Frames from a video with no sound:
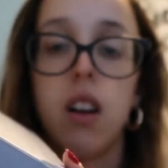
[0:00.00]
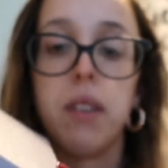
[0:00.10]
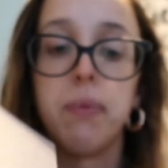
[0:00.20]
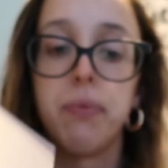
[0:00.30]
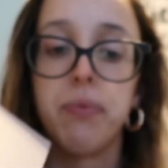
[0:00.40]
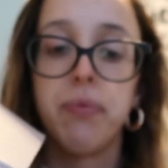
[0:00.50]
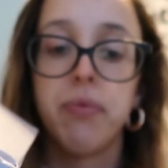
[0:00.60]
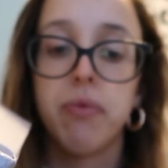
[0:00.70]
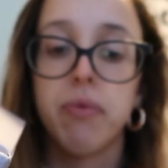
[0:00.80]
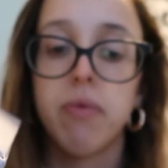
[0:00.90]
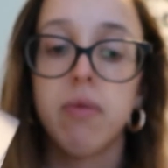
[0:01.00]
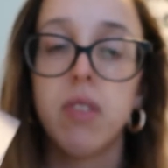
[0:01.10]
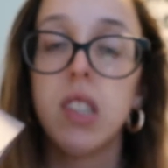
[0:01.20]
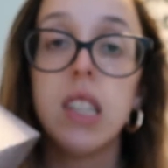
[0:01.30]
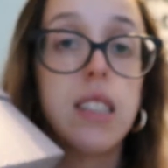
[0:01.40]
um,
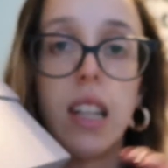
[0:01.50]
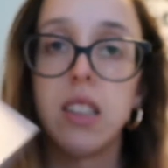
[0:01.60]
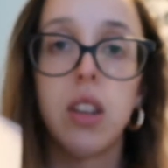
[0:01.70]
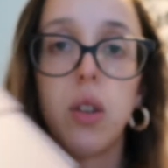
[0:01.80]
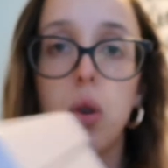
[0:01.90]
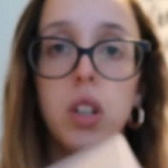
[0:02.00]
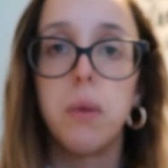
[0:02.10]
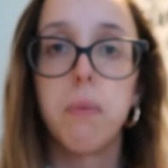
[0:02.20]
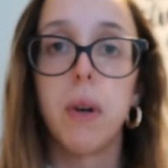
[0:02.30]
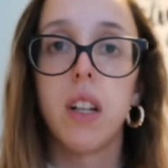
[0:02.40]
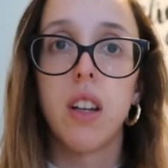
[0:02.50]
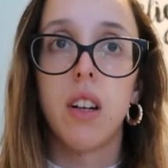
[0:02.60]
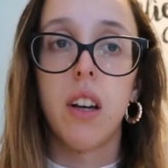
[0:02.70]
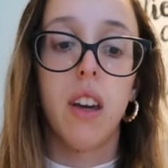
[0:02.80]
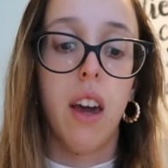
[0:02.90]
dent in the corner, but it
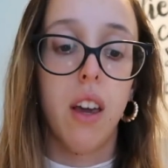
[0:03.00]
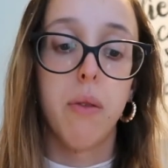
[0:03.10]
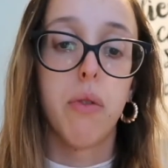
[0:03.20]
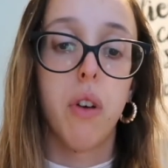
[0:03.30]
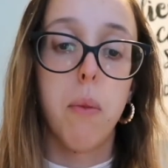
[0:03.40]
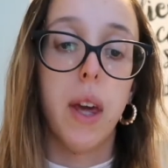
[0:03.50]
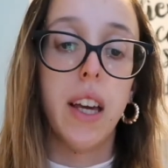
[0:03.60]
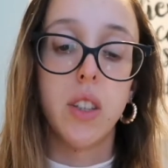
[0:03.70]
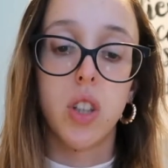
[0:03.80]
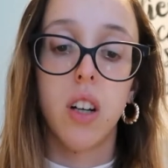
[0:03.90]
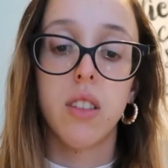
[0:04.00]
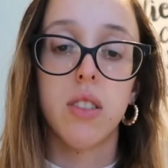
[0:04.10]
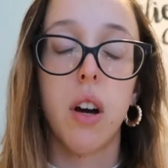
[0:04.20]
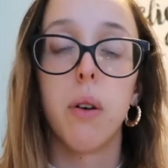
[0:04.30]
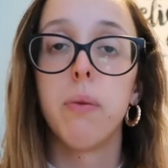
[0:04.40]
literally came from Asia,
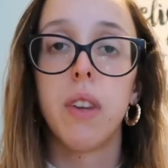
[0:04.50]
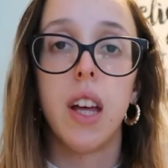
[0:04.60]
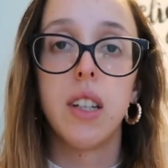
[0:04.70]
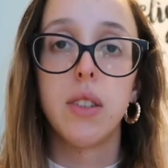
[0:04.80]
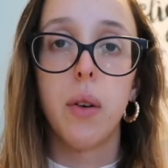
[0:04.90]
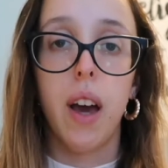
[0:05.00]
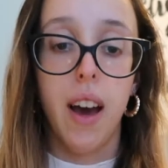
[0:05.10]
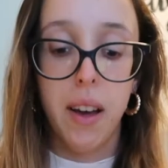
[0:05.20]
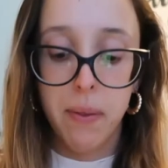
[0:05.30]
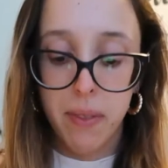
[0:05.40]
so it is okay.